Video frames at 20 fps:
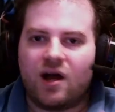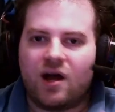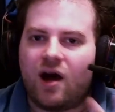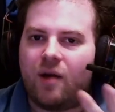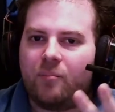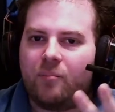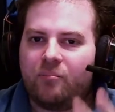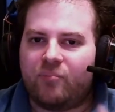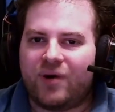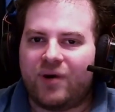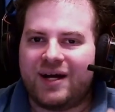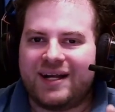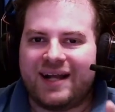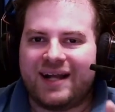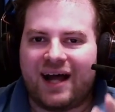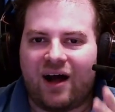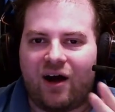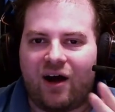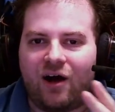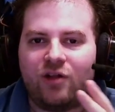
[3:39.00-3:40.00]
But
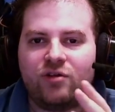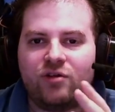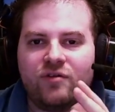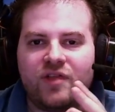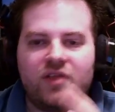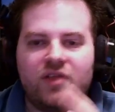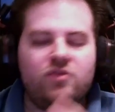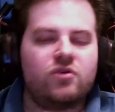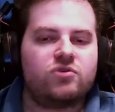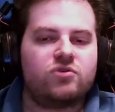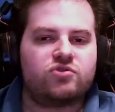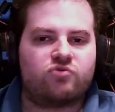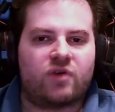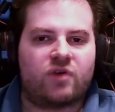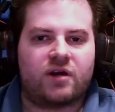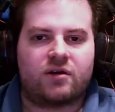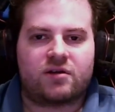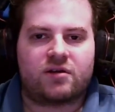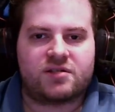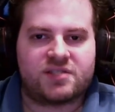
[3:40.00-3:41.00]
other than those rare
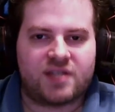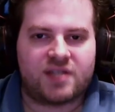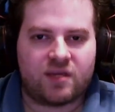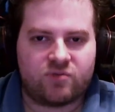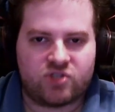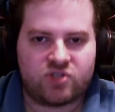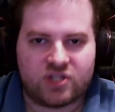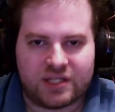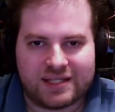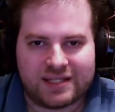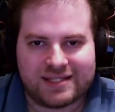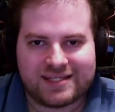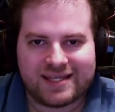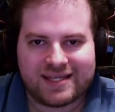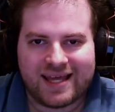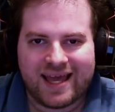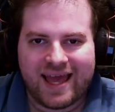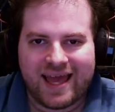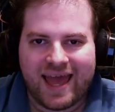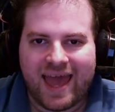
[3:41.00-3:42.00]
exceptions,
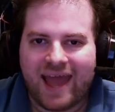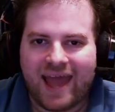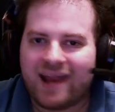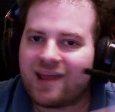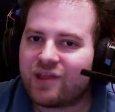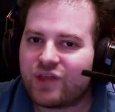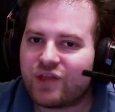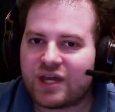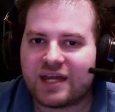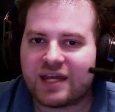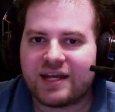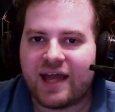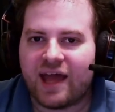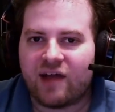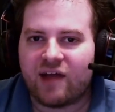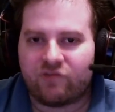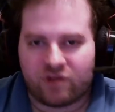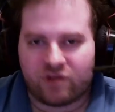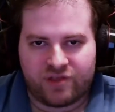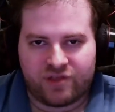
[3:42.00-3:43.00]
anything and
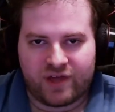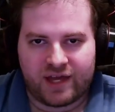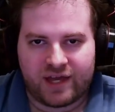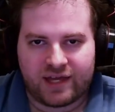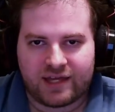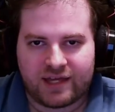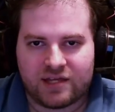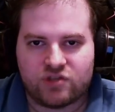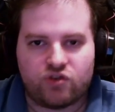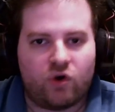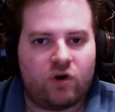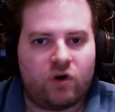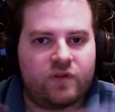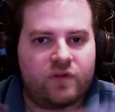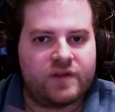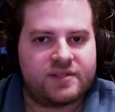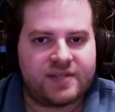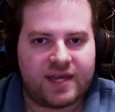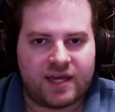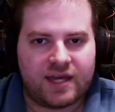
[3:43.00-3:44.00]
everything is on the
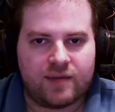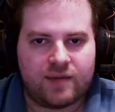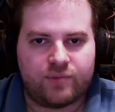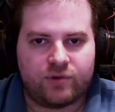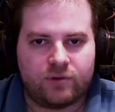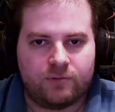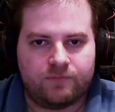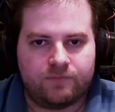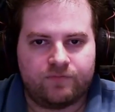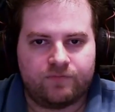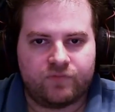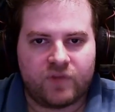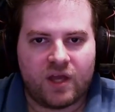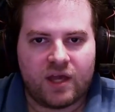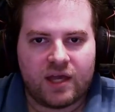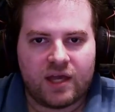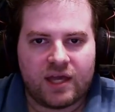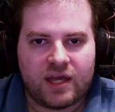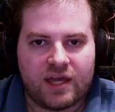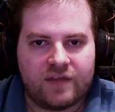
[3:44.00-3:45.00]
table.
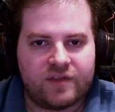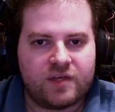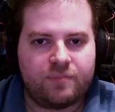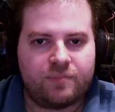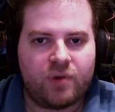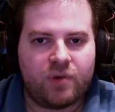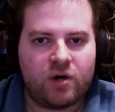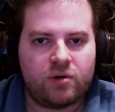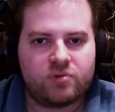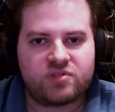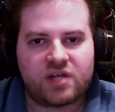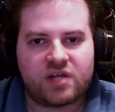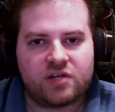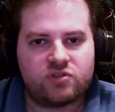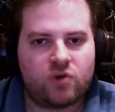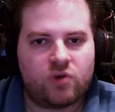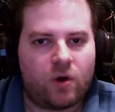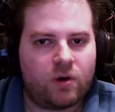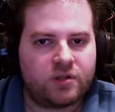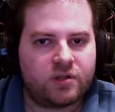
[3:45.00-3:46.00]
In the post, I
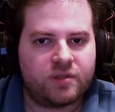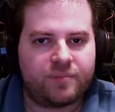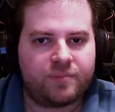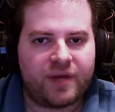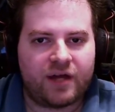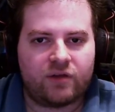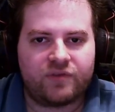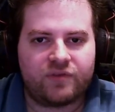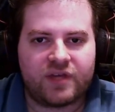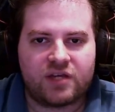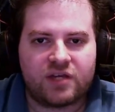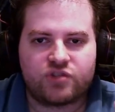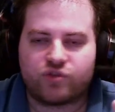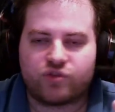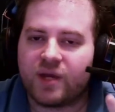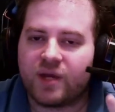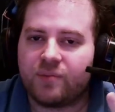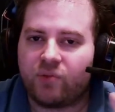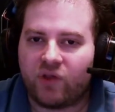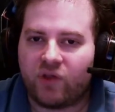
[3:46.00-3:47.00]
talked about things from
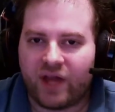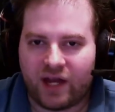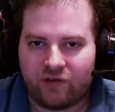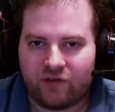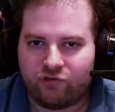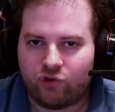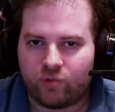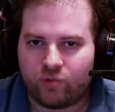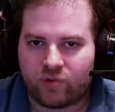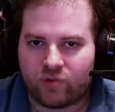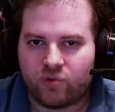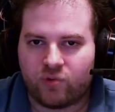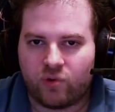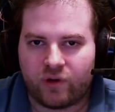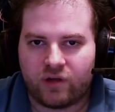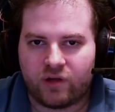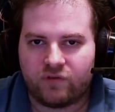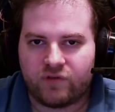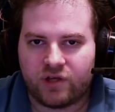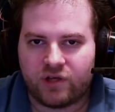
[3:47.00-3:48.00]
a platformer point
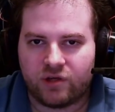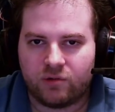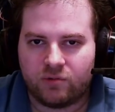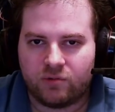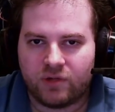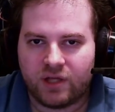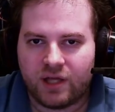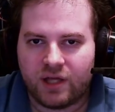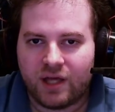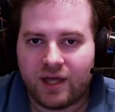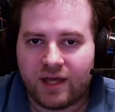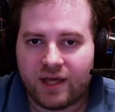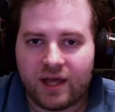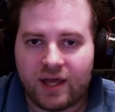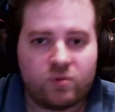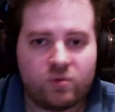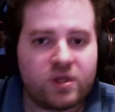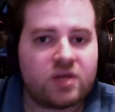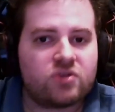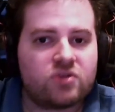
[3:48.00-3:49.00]
of view. And
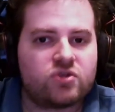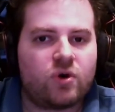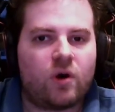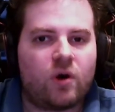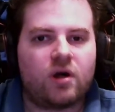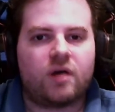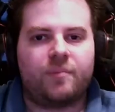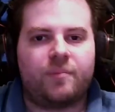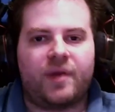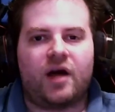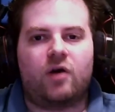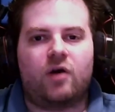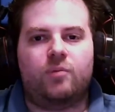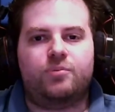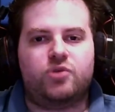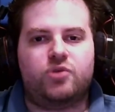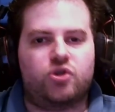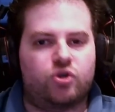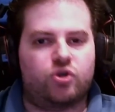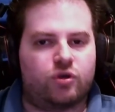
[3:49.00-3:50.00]
we can talk about
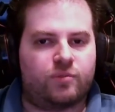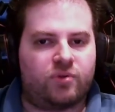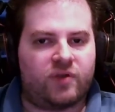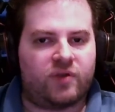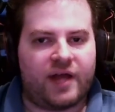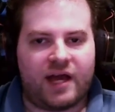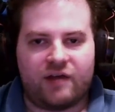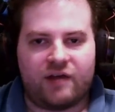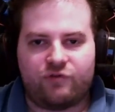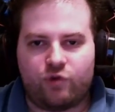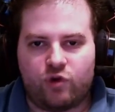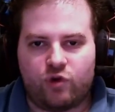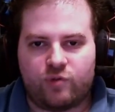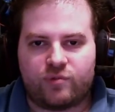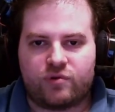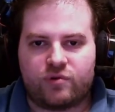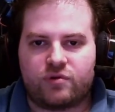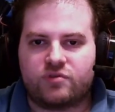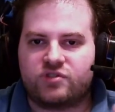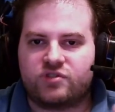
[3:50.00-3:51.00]
pure
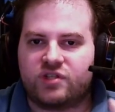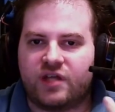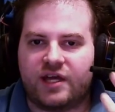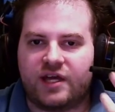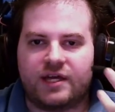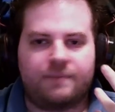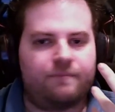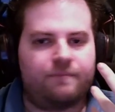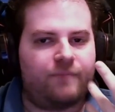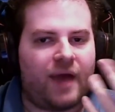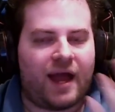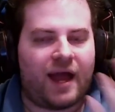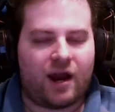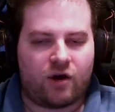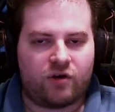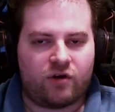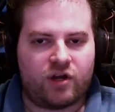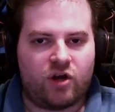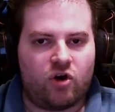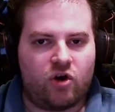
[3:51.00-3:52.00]
platformers like
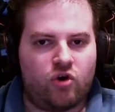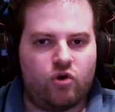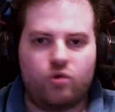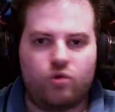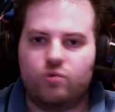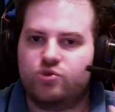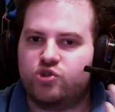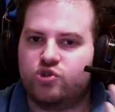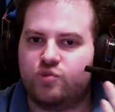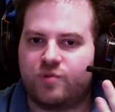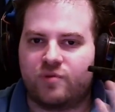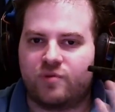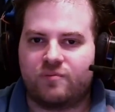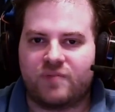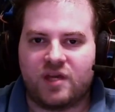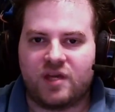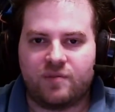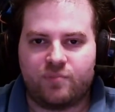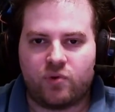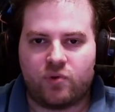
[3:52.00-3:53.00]
Mario, Super
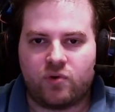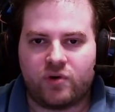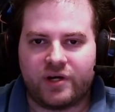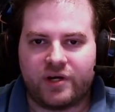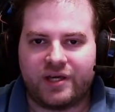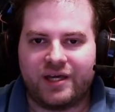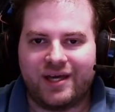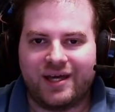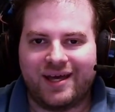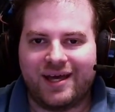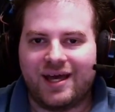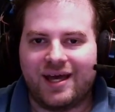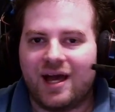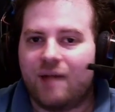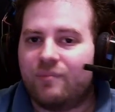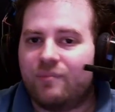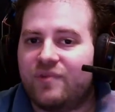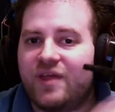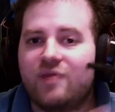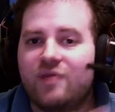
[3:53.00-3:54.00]
Meat Boy,
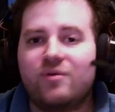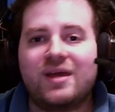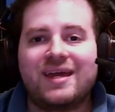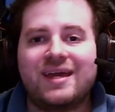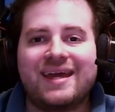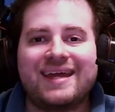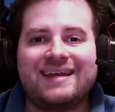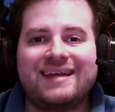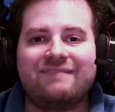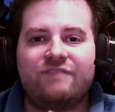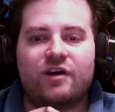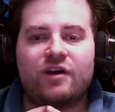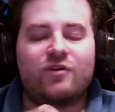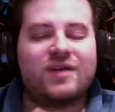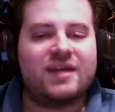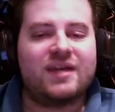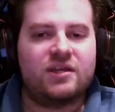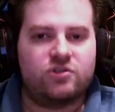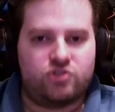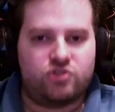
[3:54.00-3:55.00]
but then we can get very
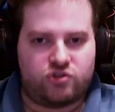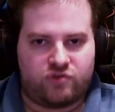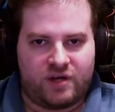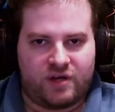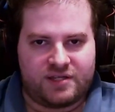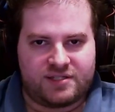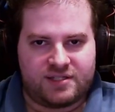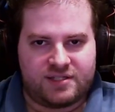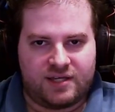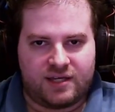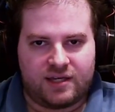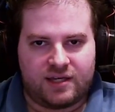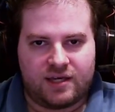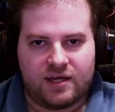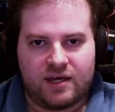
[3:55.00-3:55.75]
interesting.